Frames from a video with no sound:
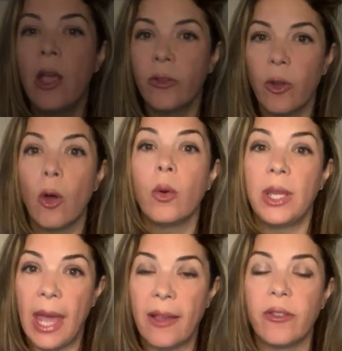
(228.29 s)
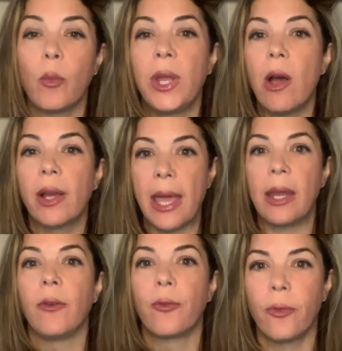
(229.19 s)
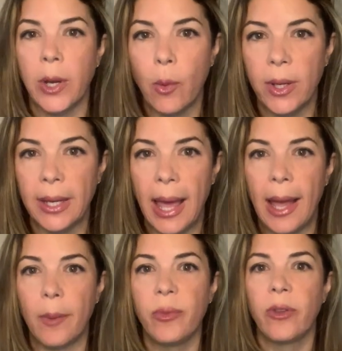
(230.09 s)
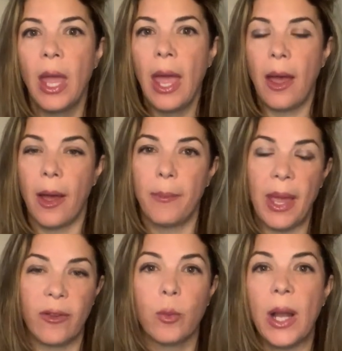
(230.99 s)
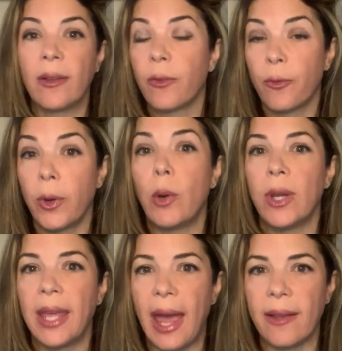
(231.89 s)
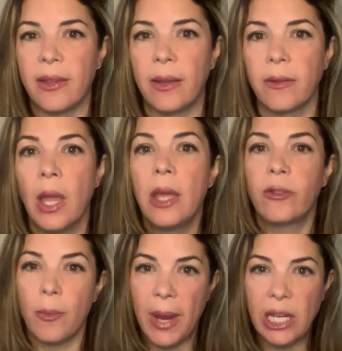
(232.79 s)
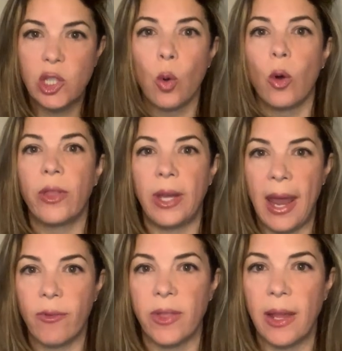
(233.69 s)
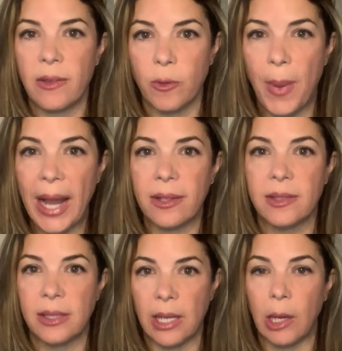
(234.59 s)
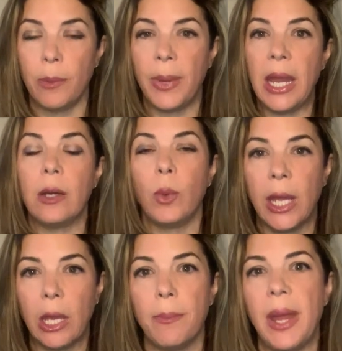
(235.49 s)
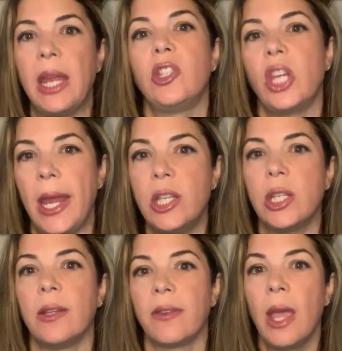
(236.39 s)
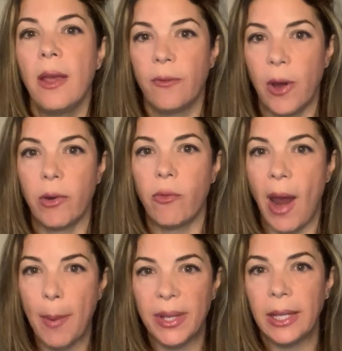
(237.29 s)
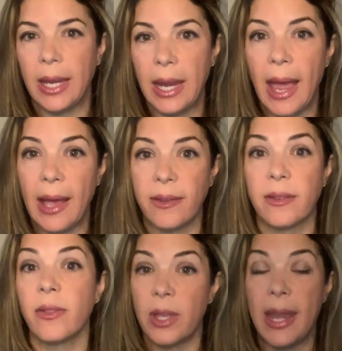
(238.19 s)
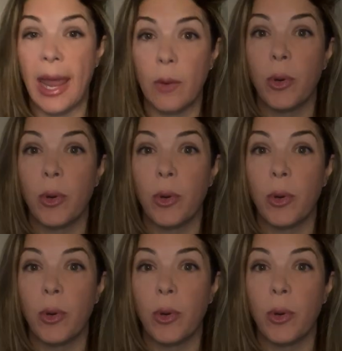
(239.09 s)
So yes, we are getting frequent labs um, as well as frequent gases to make sure that everything is as balanced as it can be and we can make changes very rapidly as the NEC